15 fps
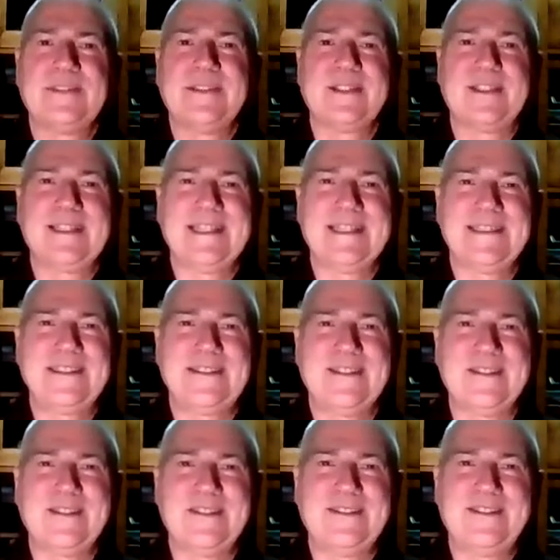Okay,
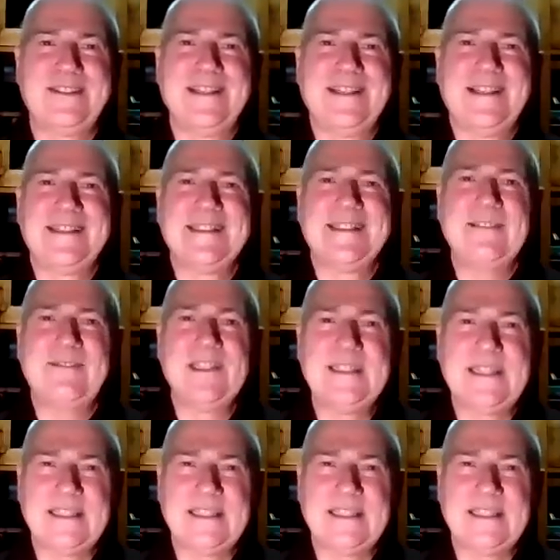so live in